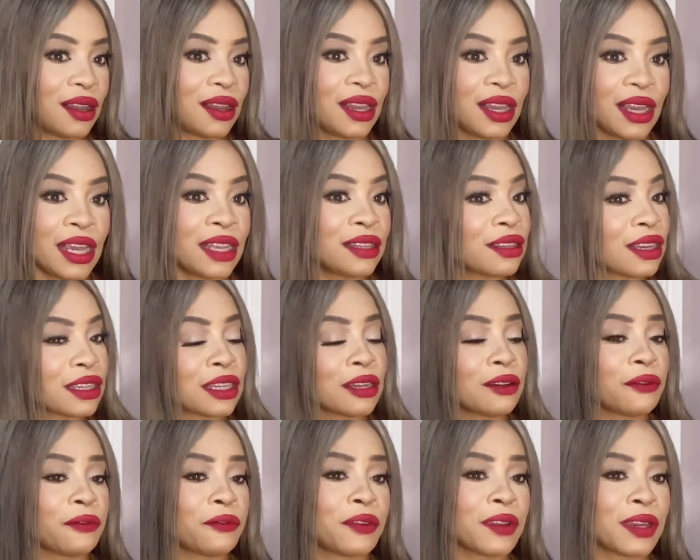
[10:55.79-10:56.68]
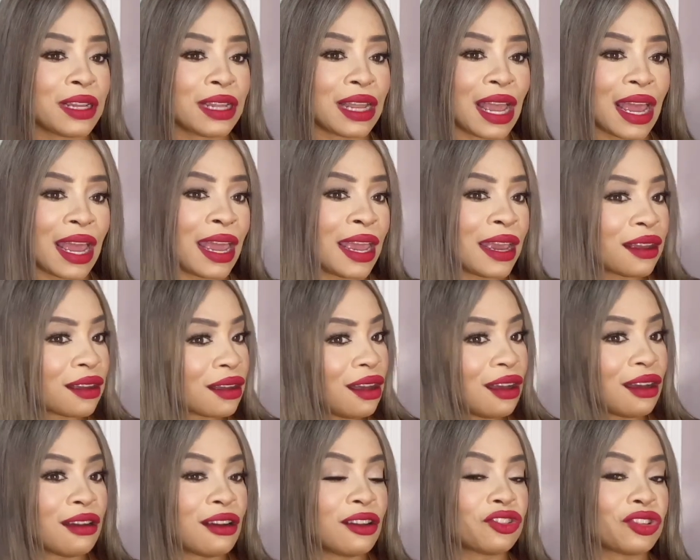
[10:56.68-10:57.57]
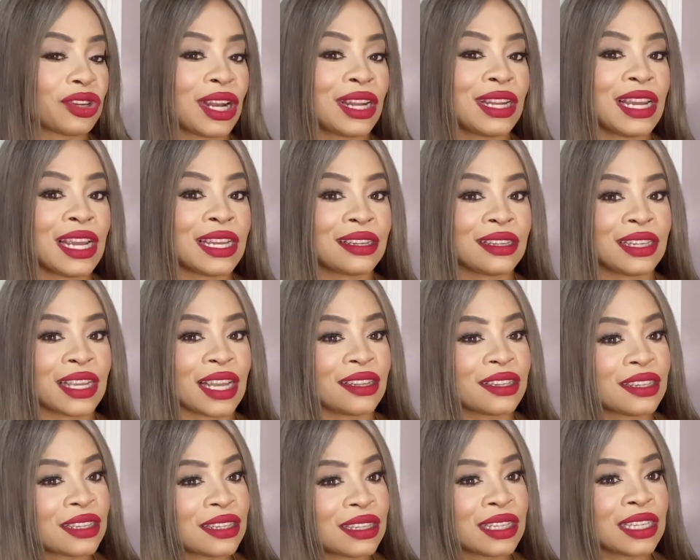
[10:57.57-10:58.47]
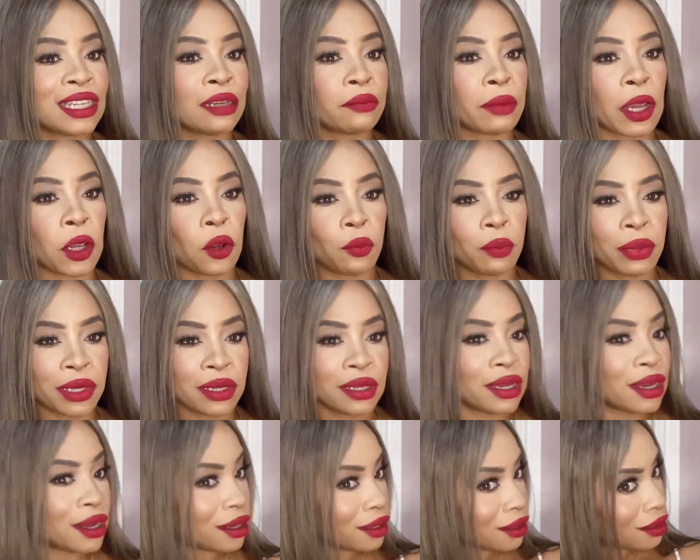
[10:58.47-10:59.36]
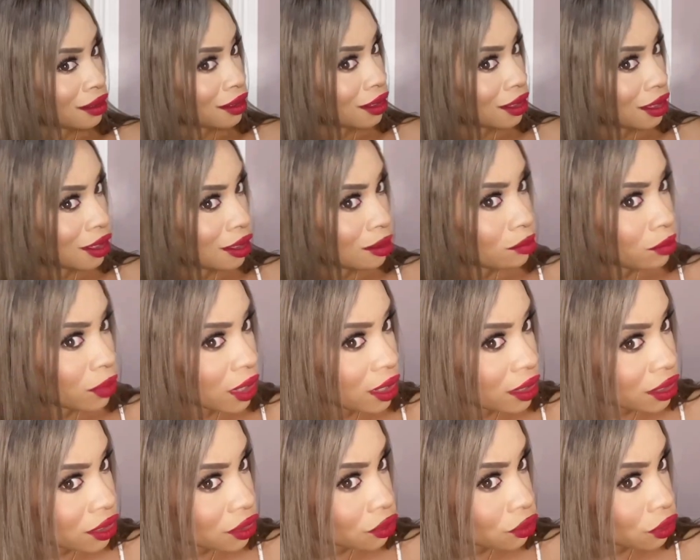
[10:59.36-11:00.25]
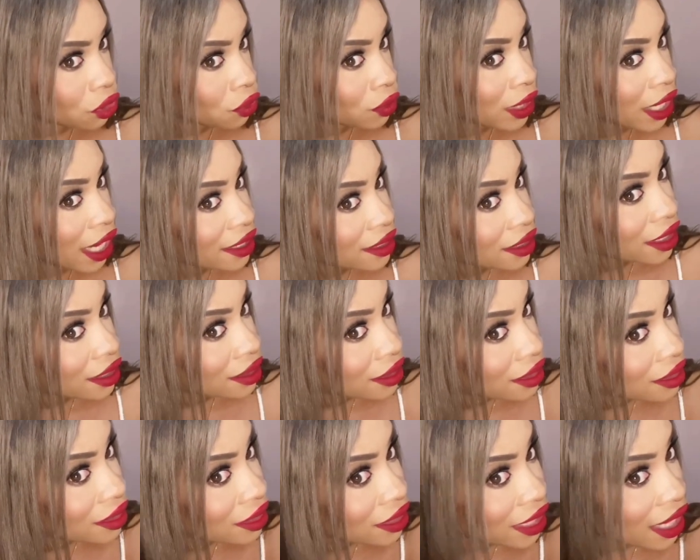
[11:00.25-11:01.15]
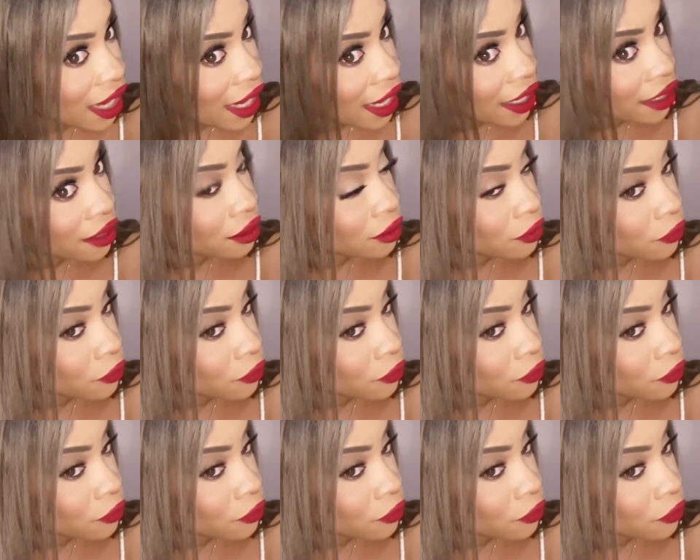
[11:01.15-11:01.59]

It doesn't feel like 180 density, in my opinion. But, you know, you guys can decide